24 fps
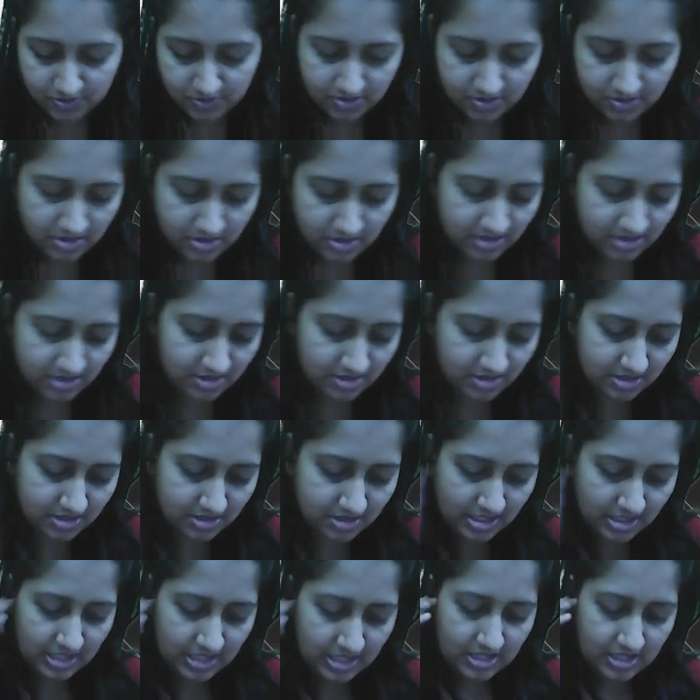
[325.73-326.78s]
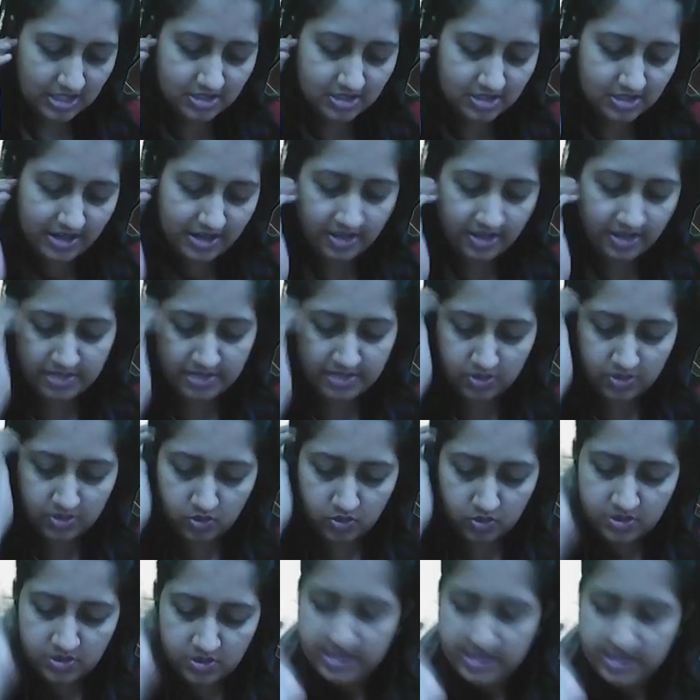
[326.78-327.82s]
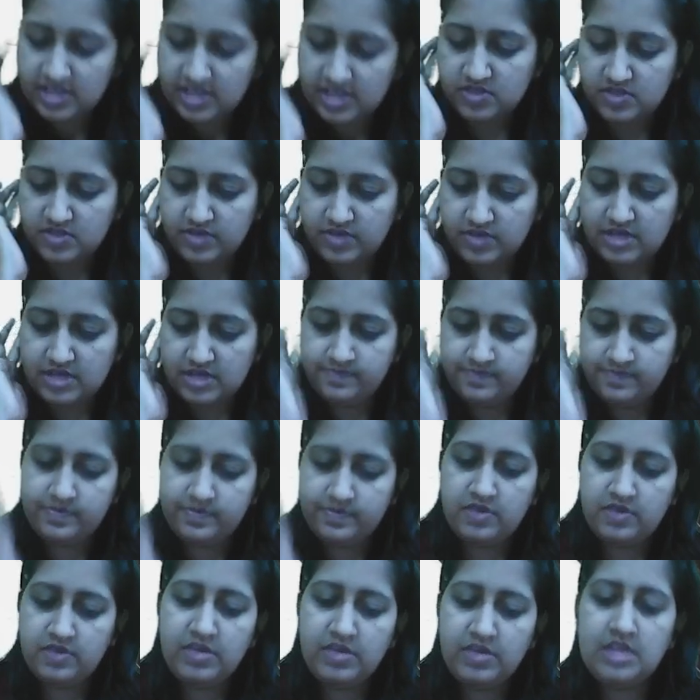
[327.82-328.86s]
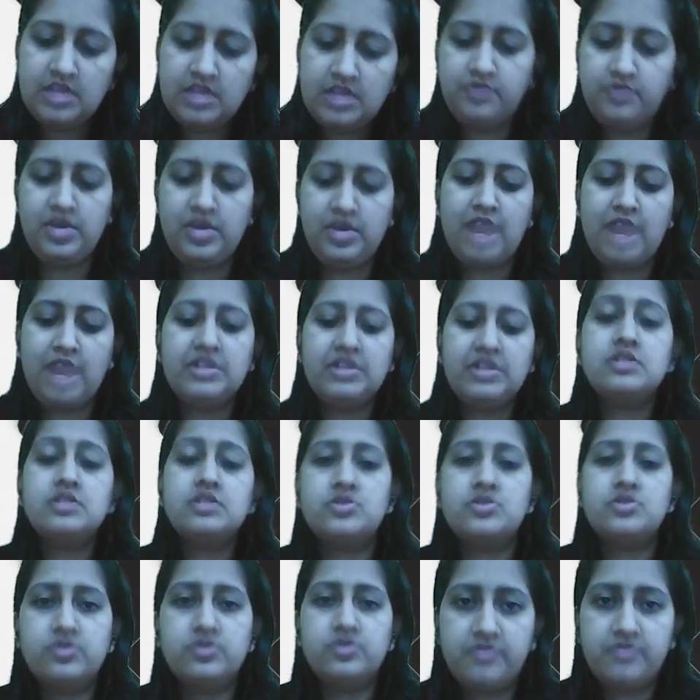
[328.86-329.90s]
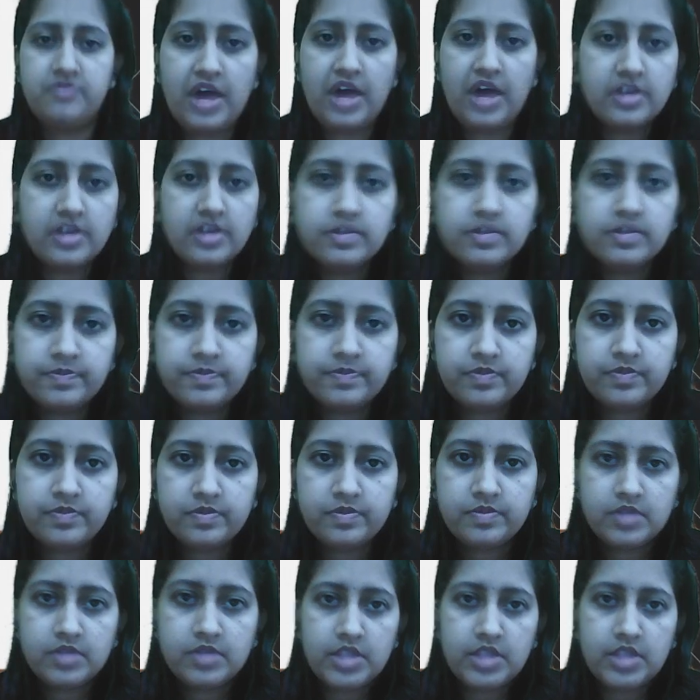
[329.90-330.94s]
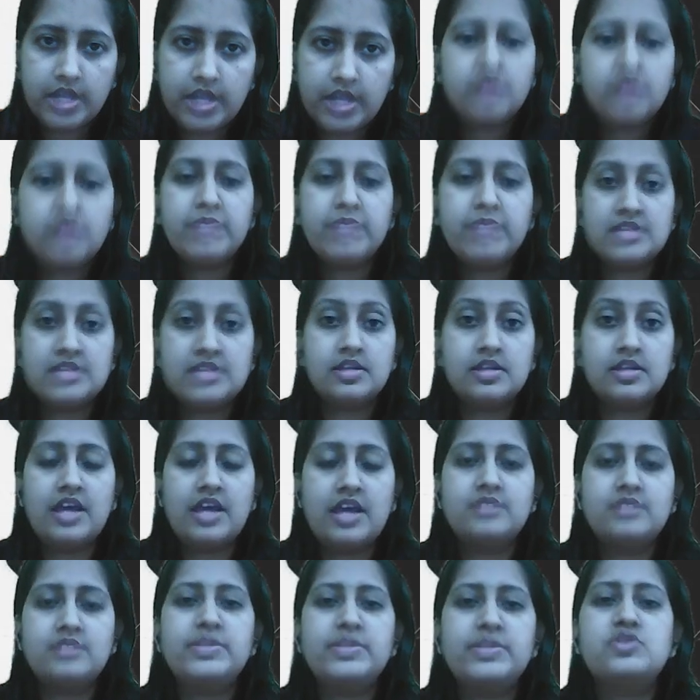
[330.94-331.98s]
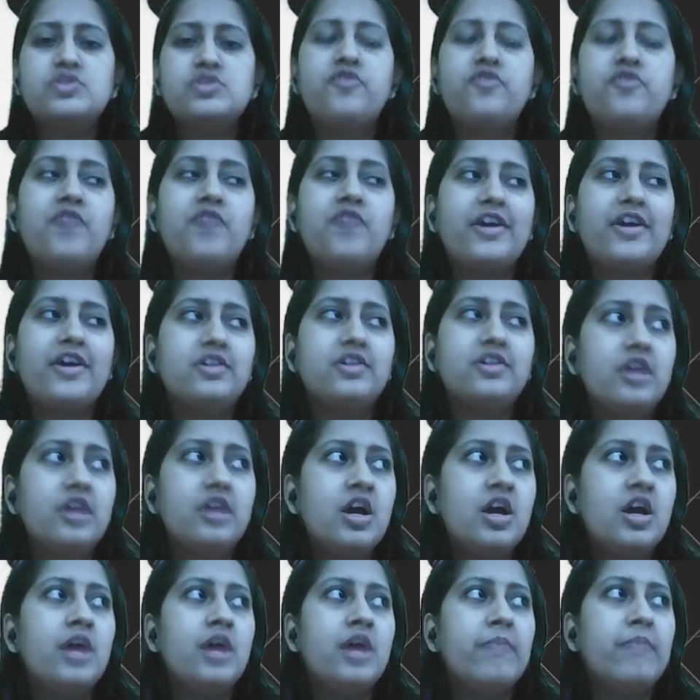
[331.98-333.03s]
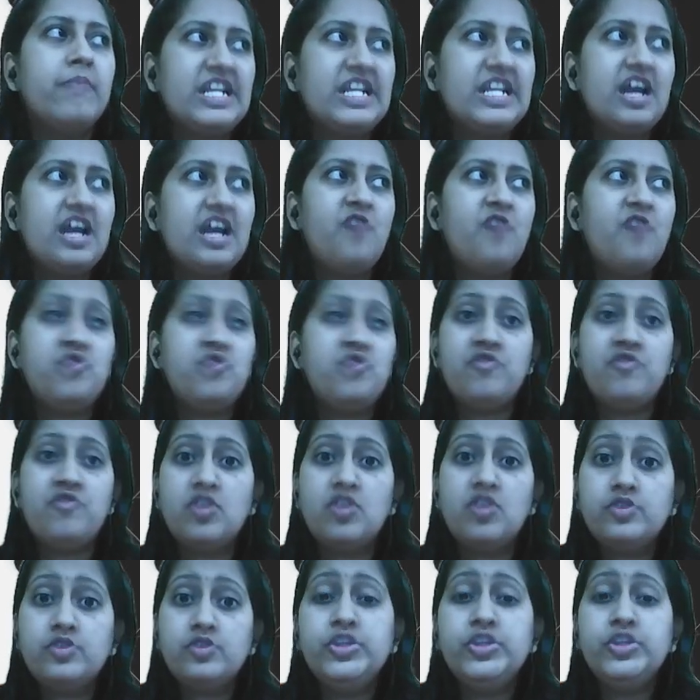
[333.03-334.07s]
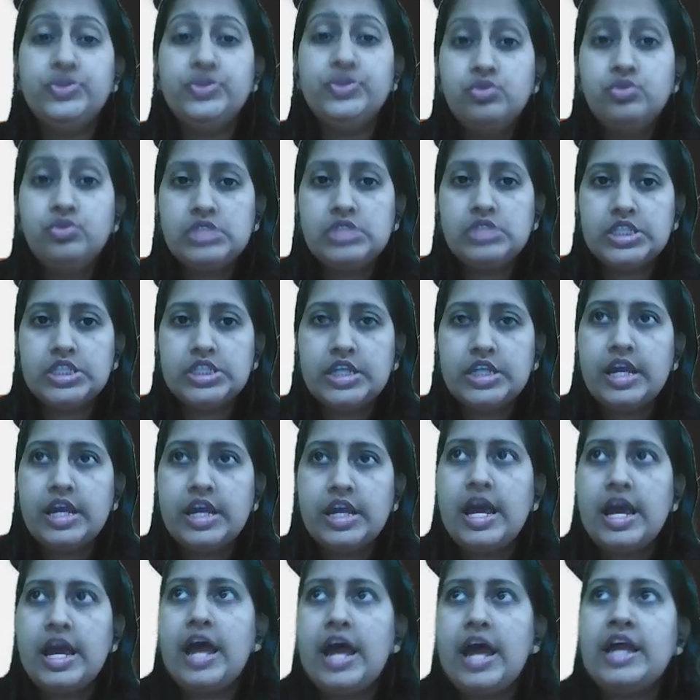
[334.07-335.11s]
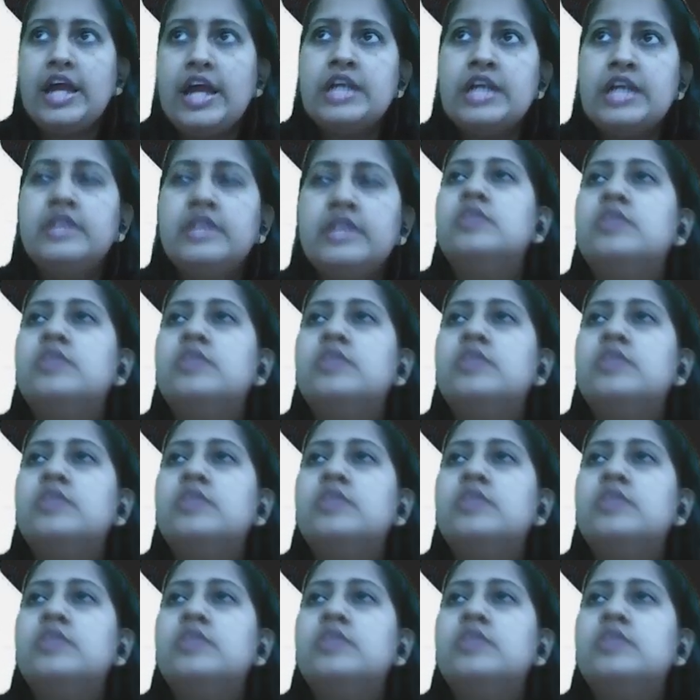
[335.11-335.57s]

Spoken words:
the tribe in old age where we have understood fire and the basic aspects of fire, but now we want to use it, and